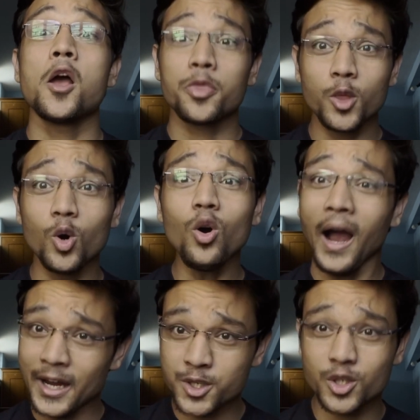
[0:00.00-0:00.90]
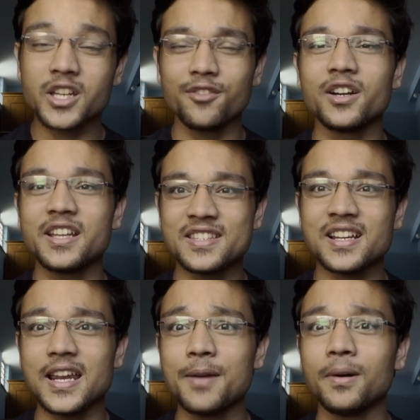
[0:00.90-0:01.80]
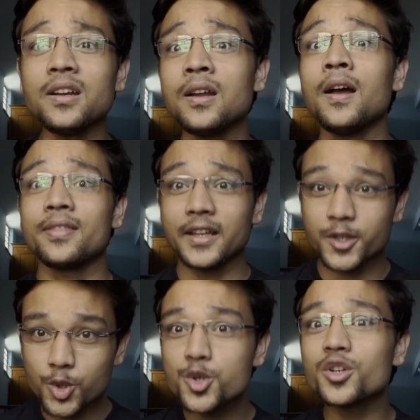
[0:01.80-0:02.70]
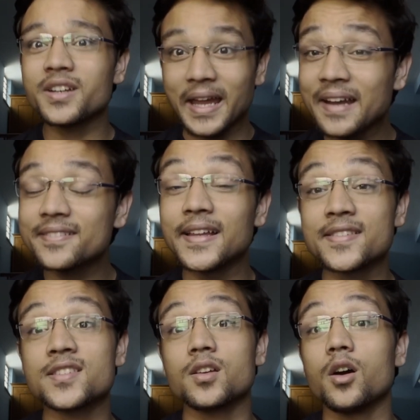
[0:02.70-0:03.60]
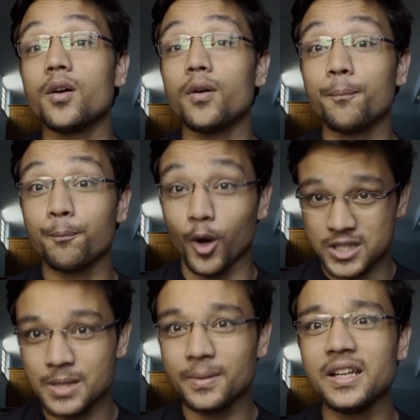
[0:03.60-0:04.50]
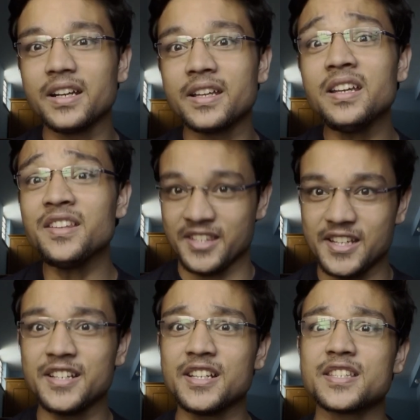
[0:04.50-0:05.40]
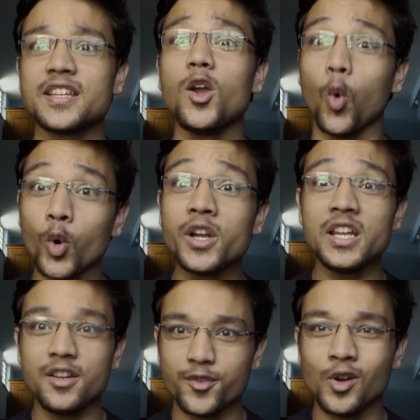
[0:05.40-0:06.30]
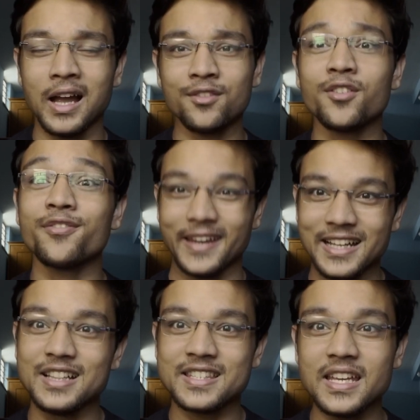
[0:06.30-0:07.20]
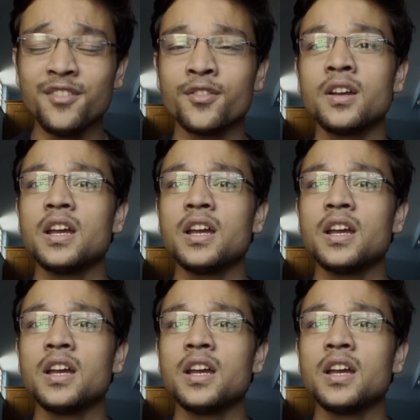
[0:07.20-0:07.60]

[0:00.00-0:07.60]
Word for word: Though I should give a disclaimer that you should take this possibility seriously only if you have a fail safe,